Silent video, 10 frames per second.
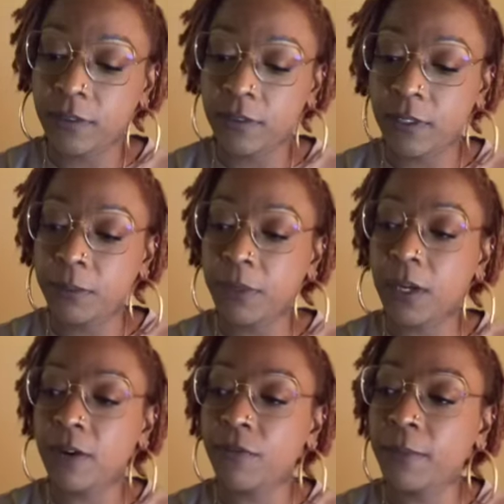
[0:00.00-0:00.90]
double
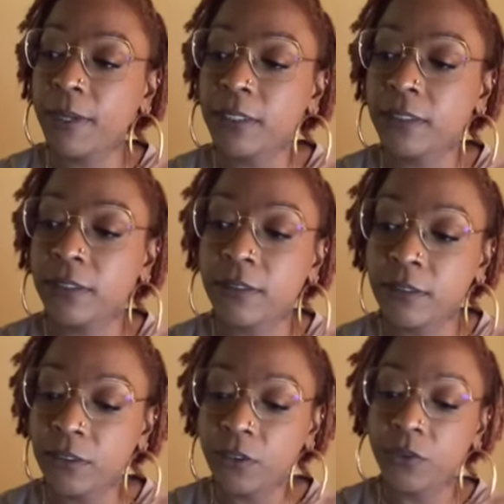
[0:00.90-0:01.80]
confirmation,
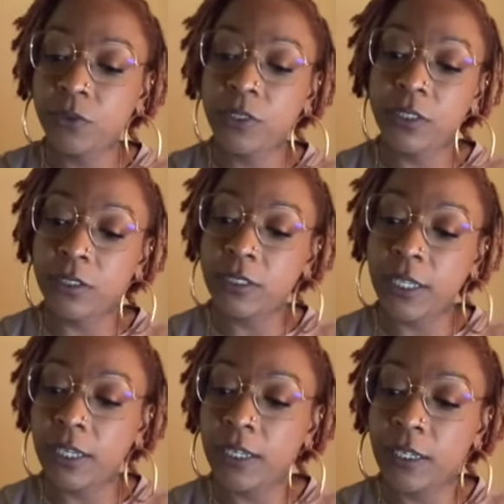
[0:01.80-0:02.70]
you need to
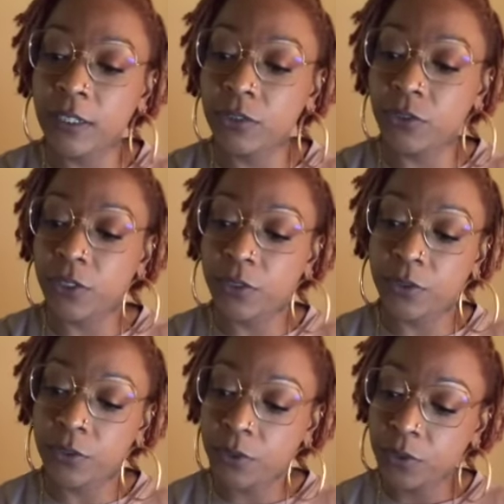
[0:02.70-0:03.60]
stay in control.
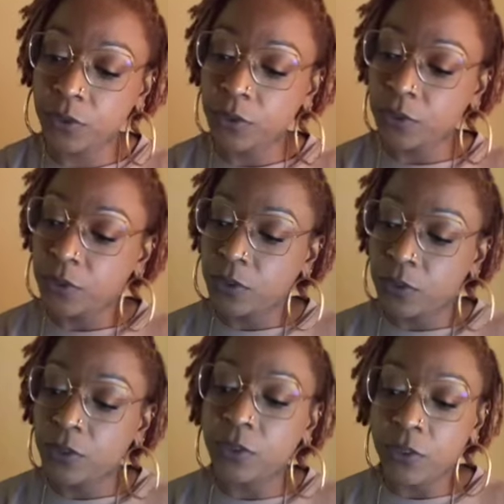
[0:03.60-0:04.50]

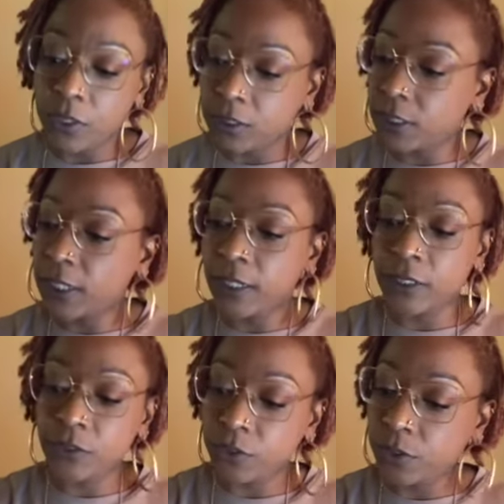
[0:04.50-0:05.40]
You need to stay in
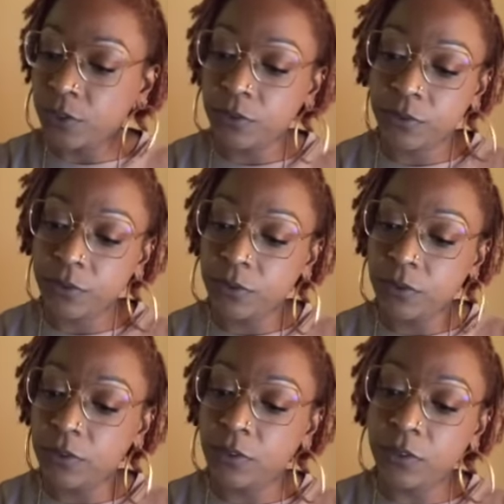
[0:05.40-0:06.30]
control.
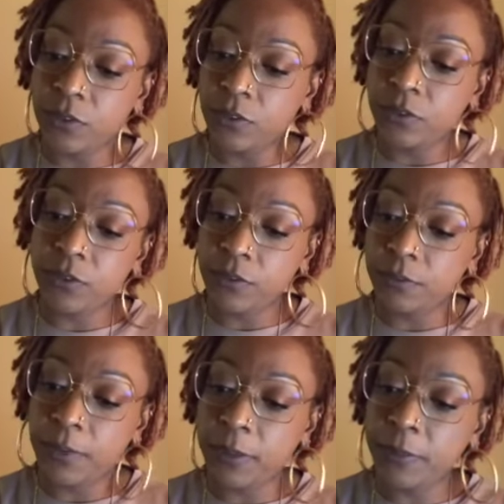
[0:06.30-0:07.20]

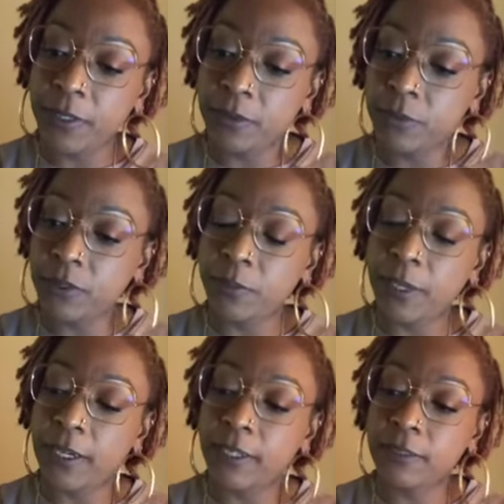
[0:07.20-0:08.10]
Make peace with the
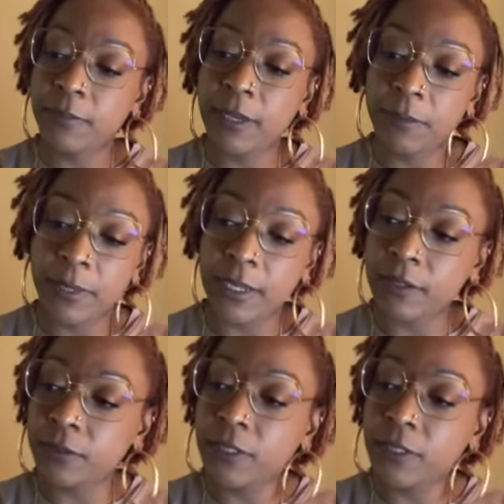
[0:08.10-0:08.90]
past, baby. I don't